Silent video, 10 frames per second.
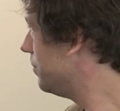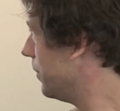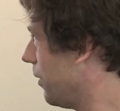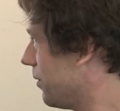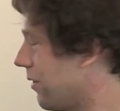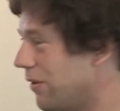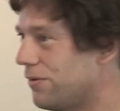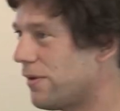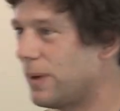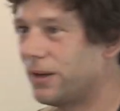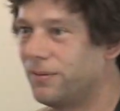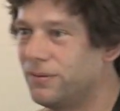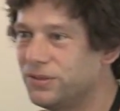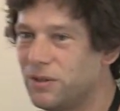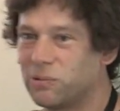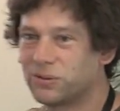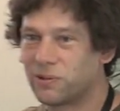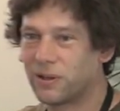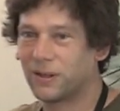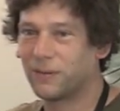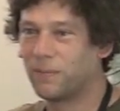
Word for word: you know, so there's a big general strike.